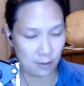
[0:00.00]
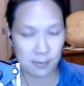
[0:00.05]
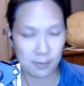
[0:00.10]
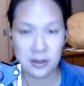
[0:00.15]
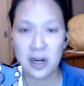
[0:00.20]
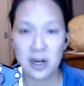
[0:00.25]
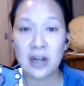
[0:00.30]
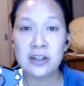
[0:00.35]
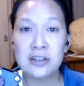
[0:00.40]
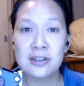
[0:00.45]
a
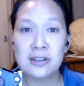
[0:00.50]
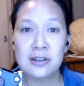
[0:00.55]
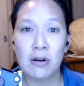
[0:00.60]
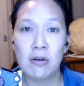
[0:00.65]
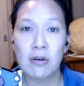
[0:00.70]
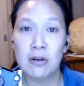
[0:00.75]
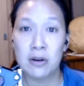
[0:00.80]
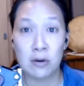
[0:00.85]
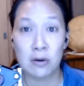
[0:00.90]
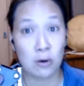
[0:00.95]
production
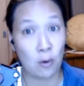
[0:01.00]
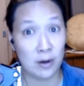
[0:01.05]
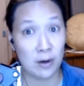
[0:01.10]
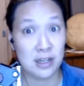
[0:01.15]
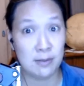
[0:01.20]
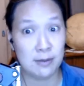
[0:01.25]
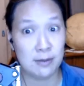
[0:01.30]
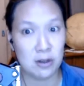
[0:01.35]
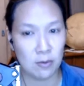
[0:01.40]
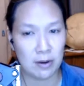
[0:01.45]
sewer, you're going
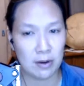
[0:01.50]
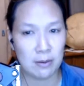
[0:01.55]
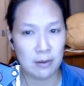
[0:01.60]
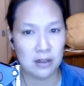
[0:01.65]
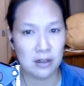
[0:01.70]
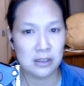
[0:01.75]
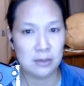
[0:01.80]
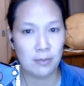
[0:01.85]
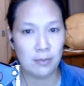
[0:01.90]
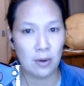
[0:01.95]
to be doing
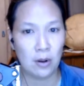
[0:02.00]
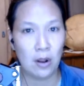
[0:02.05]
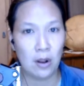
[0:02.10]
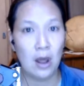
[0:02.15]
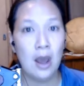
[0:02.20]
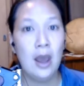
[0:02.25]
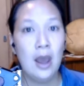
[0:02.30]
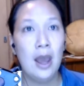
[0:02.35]
multiple.